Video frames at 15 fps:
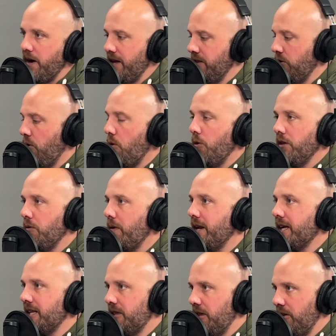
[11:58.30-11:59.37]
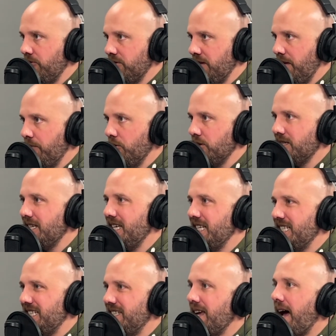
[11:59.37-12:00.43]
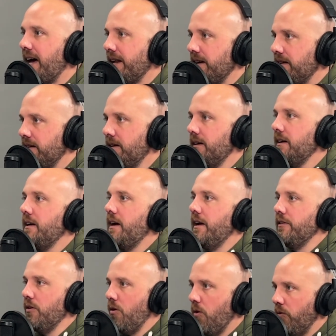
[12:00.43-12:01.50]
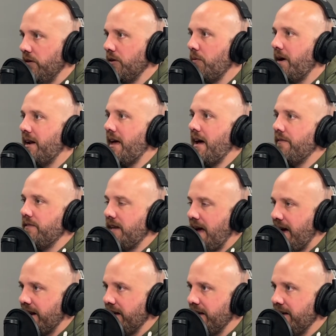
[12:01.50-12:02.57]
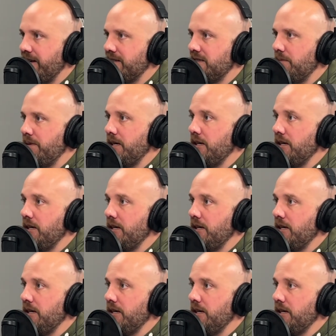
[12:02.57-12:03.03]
and the only way to get to those numbers is data. Yep. And the only way to have data is to be